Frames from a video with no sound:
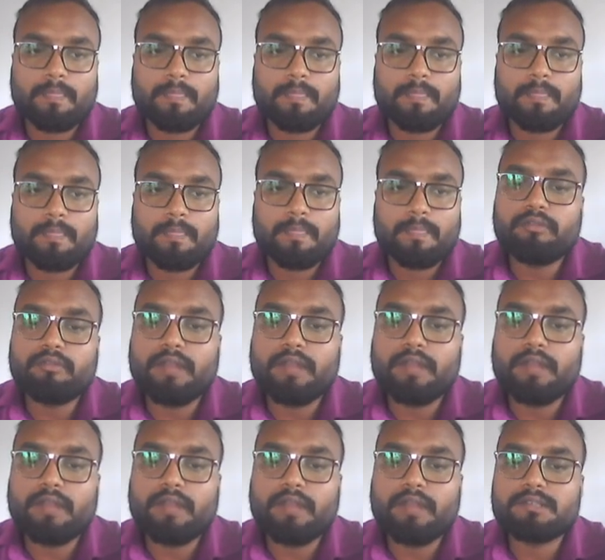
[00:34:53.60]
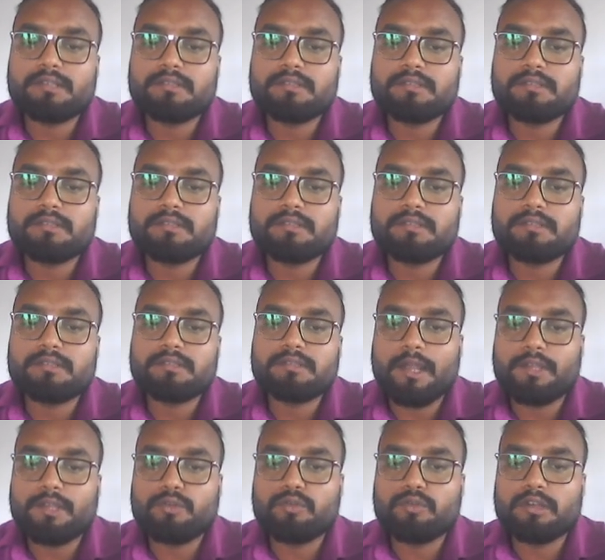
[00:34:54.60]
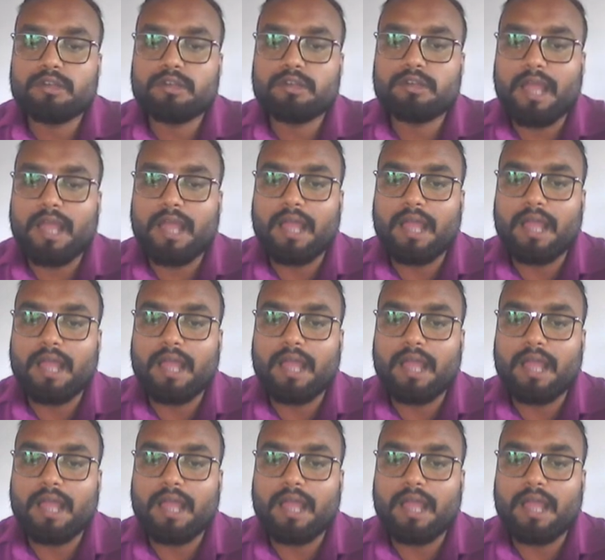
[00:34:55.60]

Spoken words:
Point of time means any particular time.